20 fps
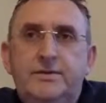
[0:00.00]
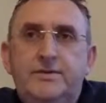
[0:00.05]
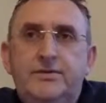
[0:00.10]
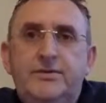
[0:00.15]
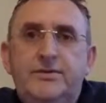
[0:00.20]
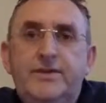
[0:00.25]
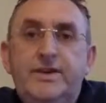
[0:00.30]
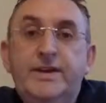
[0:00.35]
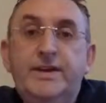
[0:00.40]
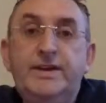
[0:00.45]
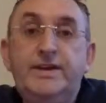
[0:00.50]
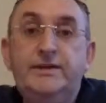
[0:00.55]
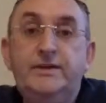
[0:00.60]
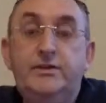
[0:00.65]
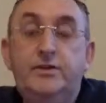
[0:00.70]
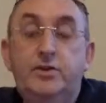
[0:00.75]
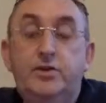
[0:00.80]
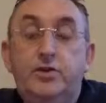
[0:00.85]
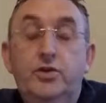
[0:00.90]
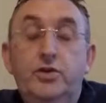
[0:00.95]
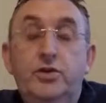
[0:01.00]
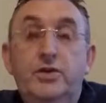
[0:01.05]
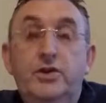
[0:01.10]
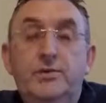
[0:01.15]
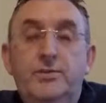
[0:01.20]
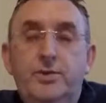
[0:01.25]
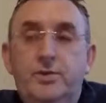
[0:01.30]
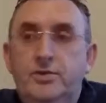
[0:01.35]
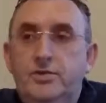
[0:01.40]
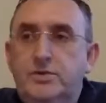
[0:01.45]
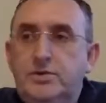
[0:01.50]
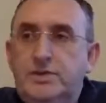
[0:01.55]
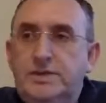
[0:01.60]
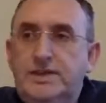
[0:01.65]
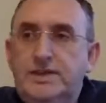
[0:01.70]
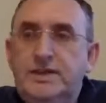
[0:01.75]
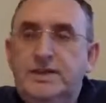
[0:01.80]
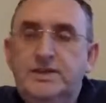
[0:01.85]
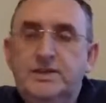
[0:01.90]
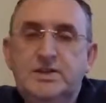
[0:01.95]
feeling good about
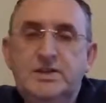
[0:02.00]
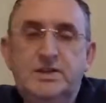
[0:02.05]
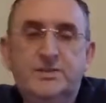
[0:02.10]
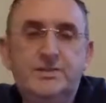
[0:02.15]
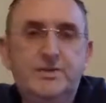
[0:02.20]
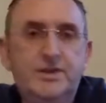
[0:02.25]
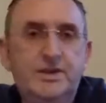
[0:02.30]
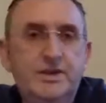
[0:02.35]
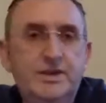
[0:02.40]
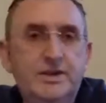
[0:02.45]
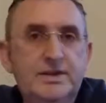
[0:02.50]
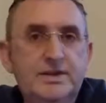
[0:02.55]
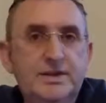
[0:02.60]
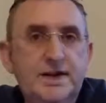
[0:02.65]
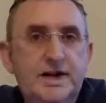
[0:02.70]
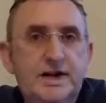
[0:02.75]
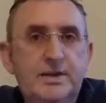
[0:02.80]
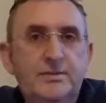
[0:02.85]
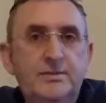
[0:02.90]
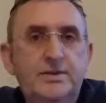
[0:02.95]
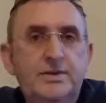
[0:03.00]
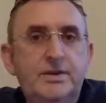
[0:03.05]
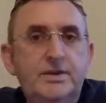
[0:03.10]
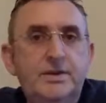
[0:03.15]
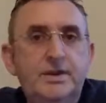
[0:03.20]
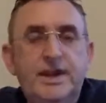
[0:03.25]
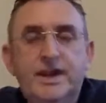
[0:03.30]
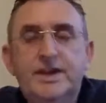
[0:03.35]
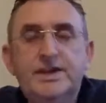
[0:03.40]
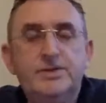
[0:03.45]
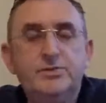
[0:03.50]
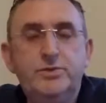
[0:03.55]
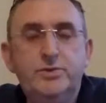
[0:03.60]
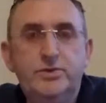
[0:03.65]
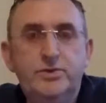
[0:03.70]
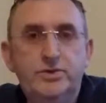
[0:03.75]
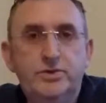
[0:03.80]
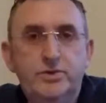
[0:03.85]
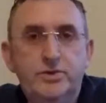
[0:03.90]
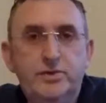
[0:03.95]
seeing something that's harm, guides
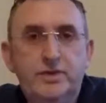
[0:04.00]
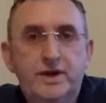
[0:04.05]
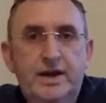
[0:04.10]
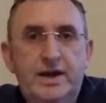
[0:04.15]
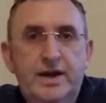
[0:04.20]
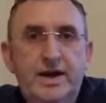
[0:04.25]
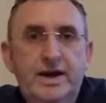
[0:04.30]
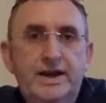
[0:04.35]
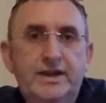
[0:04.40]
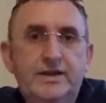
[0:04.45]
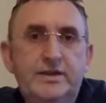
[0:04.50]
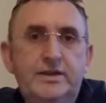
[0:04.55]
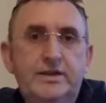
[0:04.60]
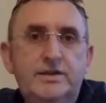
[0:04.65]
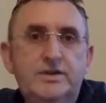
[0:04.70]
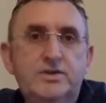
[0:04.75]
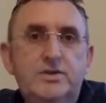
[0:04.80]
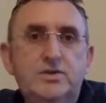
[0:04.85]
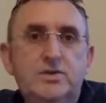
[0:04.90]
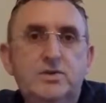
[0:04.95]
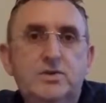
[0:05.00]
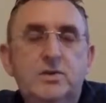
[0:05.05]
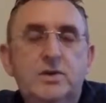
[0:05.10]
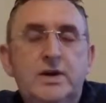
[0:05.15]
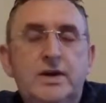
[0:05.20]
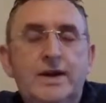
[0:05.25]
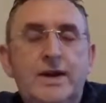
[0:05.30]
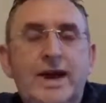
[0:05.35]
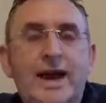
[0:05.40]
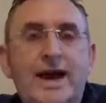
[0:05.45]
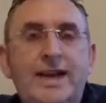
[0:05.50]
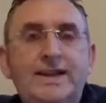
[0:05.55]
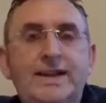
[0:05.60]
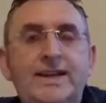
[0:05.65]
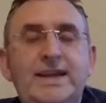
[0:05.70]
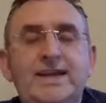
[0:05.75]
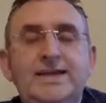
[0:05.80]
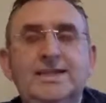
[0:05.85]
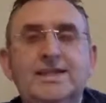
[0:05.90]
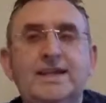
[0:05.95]
wouldn't do that either. So,
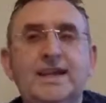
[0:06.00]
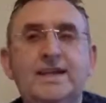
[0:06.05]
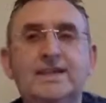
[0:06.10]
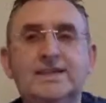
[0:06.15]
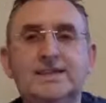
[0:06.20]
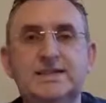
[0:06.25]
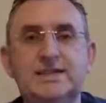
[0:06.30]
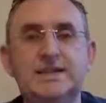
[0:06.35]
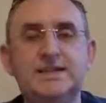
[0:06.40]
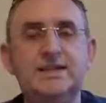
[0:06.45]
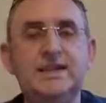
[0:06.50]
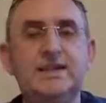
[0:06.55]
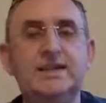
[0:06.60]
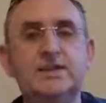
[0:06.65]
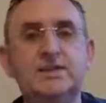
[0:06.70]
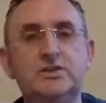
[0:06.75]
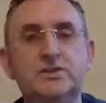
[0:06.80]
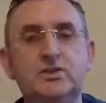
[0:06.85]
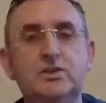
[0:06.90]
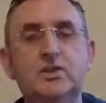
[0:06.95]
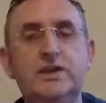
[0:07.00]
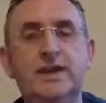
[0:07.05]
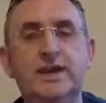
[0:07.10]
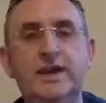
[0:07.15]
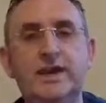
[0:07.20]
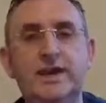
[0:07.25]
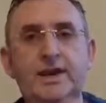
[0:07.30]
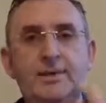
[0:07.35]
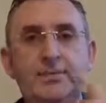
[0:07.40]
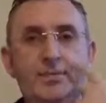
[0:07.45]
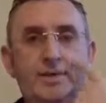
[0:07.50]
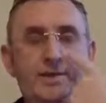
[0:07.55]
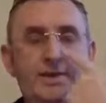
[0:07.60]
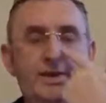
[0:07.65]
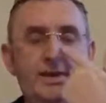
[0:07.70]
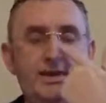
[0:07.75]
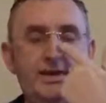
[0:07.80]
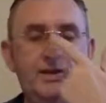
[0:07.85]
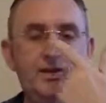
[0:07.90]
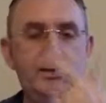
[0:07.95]
and these things, as I said, it's not in any
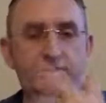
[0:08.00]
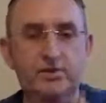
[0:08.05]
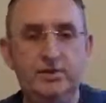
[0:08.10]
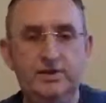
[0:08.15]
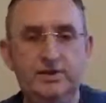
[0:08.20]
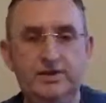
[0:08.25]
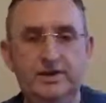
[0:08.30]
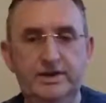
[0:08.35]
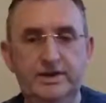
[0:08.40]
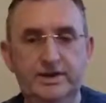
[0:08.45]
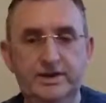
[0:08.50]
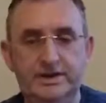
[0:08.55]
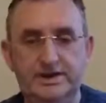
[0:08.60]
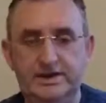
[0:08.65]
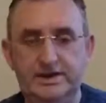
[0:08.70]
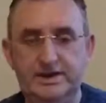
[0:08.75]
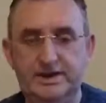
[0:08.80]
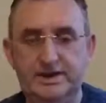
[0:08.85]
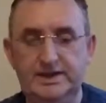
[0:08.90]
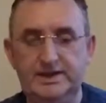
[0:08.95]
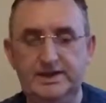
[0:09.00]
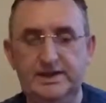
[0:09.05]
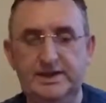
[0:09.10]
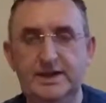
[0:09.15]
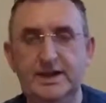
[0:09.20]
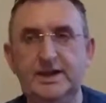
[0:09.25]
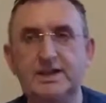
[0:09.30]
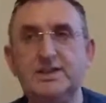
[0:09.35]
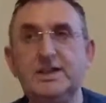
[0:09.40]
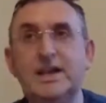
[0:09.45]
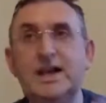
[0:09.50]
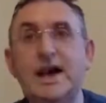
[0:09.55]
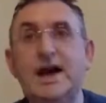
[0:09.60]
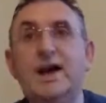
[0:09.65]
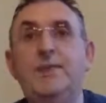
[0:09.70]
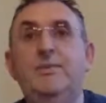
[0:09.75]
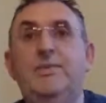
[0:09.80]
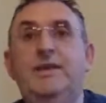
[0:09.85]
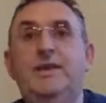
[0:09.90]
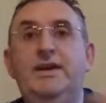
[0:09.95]
particular order. These things can actually
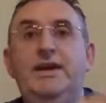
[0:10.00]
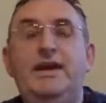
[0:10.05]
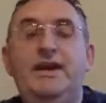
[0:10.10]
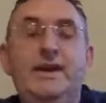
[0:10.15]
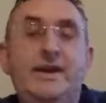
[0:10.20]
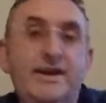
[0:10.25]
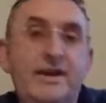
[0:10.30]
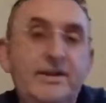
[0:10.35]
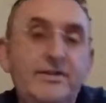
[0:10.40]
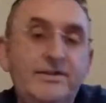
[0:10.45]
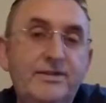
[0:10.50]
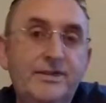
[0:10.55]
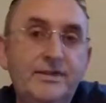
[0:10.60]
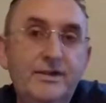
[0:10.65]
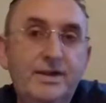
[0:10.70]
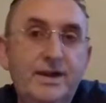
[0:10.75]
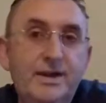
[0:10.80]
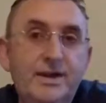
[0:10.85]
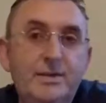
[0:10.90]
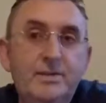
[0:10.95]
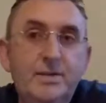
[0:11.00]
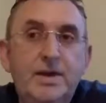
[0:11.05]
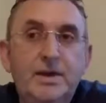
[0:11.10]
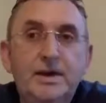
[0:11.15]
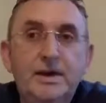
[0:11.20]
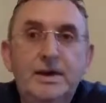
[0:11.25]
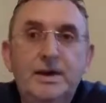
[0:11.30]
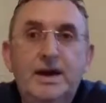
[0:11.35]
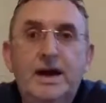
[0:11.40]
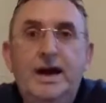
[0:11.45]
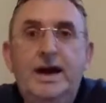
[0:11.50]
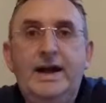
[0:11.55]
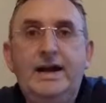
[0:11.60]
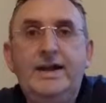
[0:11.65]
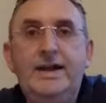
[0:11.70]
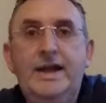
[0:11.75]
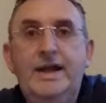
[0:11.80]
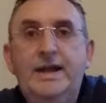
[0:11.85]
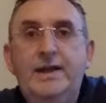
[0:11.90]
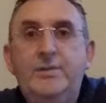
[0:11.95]
happen at any given time,
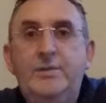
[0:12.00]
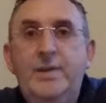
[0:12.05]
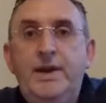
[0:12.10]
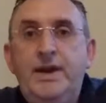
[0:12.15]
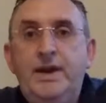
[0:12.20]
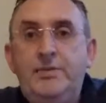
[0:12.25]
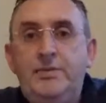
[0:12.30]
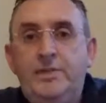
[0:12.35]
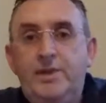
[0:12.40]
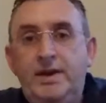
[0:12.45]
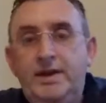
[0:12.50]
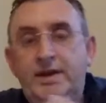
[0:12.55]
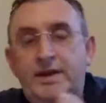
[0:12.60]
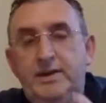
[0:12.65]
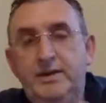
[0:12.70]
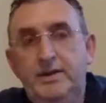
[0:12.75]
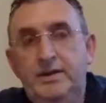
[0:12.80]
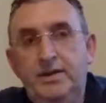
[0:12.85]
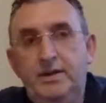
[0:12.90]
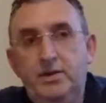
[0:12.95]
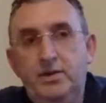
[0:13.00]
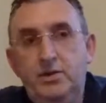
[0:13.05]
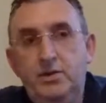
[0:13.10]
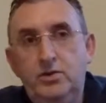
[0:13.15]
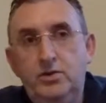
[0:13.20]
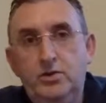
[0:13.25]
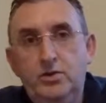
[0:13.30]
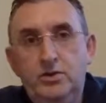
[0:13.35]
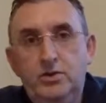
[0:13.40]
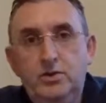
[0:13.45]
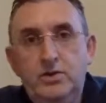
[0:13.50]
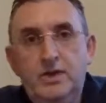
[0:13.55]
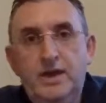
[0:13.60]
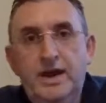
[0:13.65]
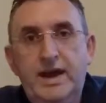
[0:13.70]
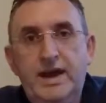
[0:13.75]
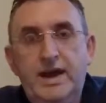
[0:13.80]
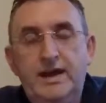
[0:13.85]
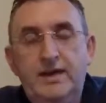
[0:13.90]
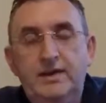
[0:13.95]
and it may be that you
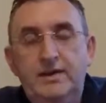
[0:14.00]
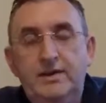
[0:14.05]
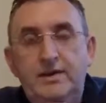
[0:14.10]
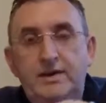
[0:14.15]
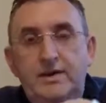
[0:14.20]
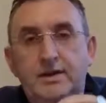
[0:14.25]
get